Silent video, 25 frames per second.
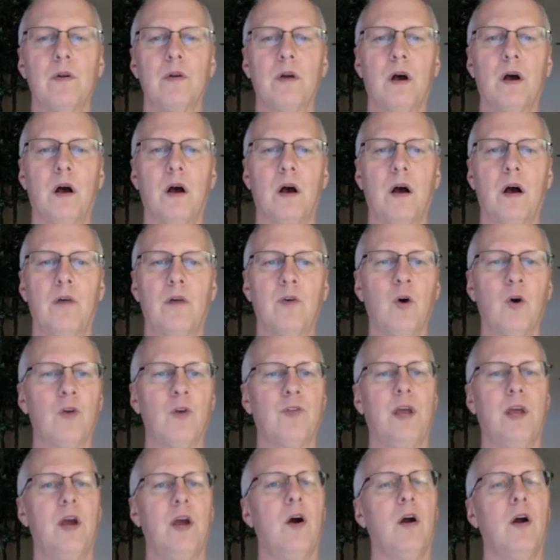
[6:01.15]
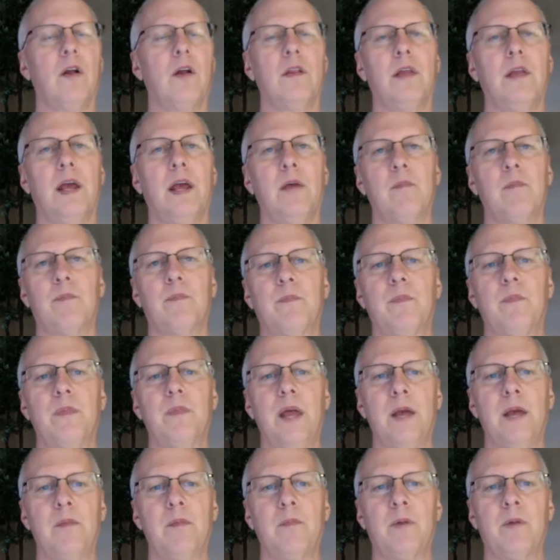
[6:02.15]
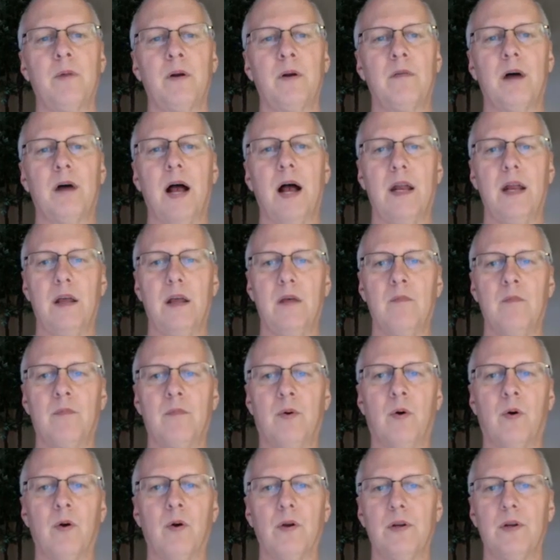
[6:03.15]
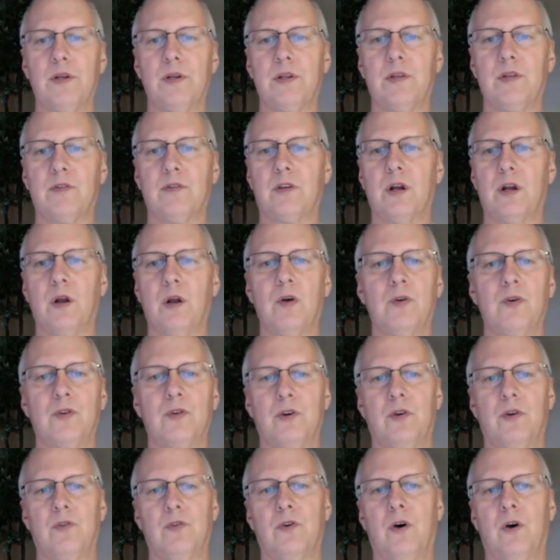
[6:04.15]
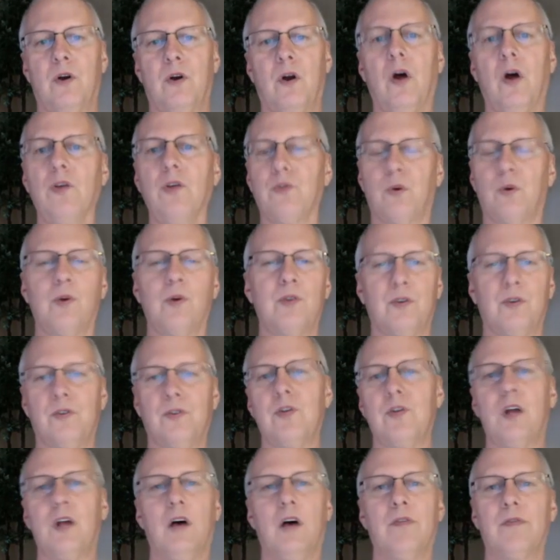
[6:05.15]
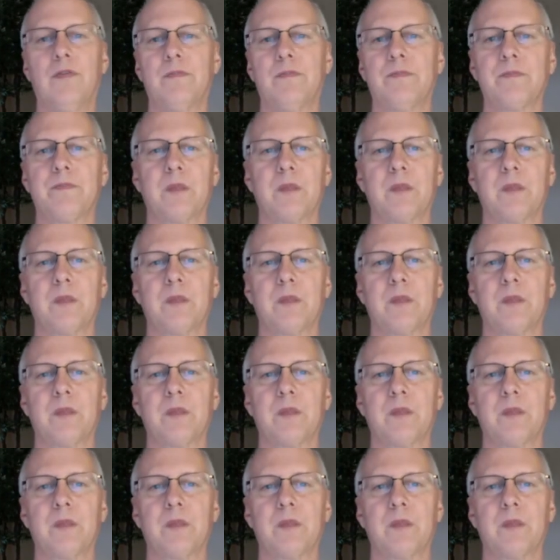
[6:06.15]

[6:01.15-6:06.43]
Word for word: Uh, of course they are. They, they provide important disclosures on all sorts of stuff.